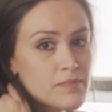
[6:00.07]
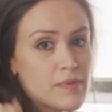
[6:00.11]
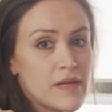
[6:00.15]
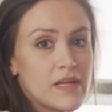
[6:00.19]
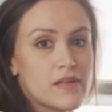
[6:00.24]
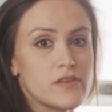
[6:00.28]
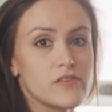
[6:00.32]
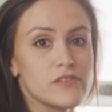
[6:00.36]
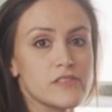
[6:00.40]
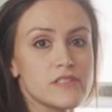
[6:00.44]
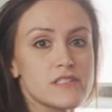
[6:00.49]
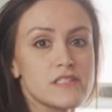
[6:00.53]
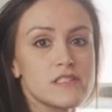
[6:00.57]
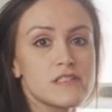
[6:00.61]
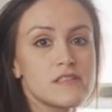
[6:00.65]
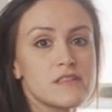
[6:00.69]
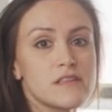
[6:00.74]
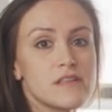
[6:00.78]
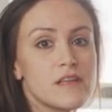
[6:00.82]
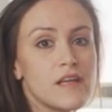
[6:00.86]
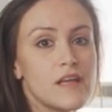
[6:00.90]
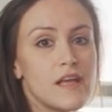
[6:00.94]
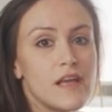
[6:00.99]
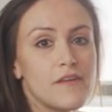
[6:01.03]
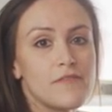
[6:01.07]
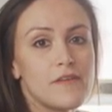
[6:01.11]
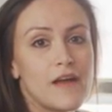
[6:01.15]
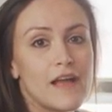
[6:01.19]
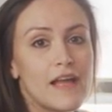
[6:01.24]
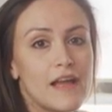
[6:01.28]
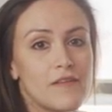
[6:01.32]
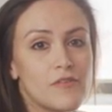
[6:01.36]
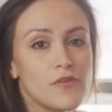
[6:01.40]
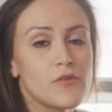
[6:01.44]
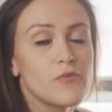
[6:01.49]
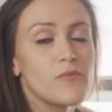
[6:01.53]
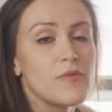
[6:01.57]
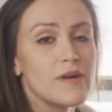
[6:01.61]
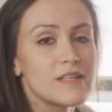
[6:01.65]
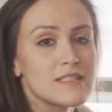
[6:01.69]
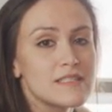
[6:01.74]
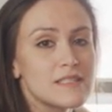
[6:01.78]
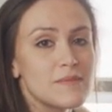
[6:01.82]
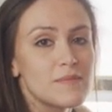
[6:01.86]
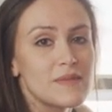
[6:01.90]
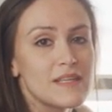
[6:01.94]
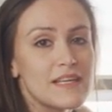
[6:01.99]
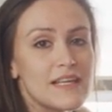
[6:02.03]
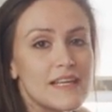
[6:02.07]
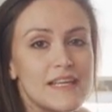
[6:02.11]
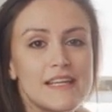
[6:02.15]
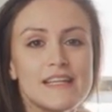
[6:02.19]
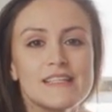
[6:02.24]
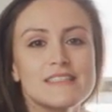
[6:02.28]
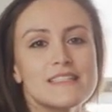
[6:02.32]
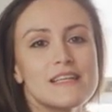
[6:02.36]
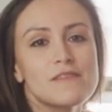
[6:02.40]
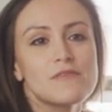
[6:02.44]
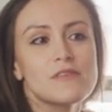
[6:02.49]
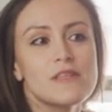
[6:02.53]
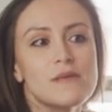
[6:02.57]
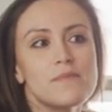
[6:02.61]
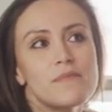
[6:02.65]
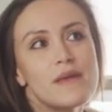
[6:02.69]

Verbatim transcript: pickles. If I ever want something to eat, it's not really